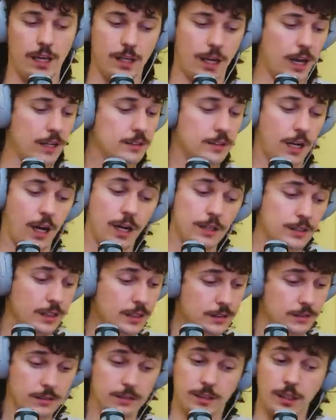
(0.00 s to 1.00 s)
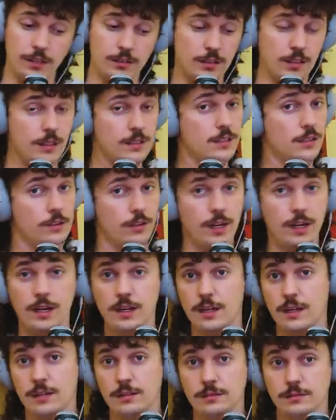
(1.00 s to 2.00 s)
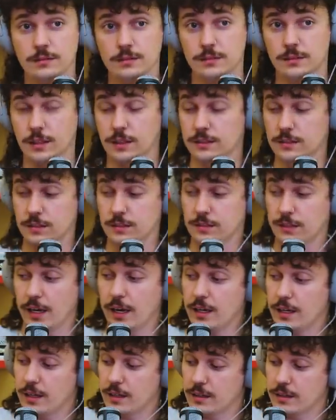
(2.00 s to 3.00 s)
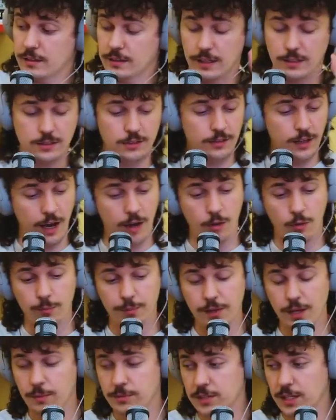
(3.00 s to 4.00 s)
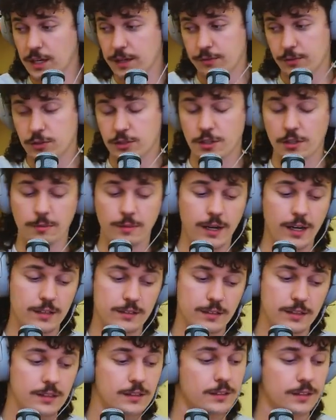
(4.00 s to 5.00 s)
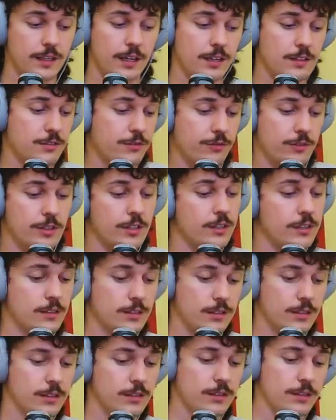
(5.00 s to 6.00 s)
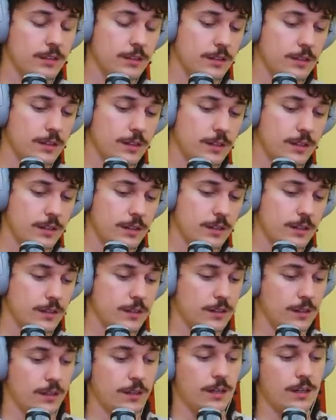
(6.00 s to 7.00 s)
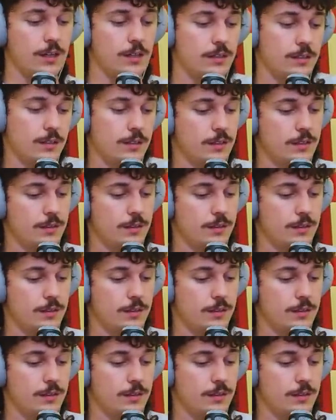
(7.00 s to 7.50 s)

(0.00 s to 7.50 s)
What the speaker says: I think Delta, that's a great idea. Delta, take it. That's okay. I won't be upset if you steal my idea, okay? It's free. All right.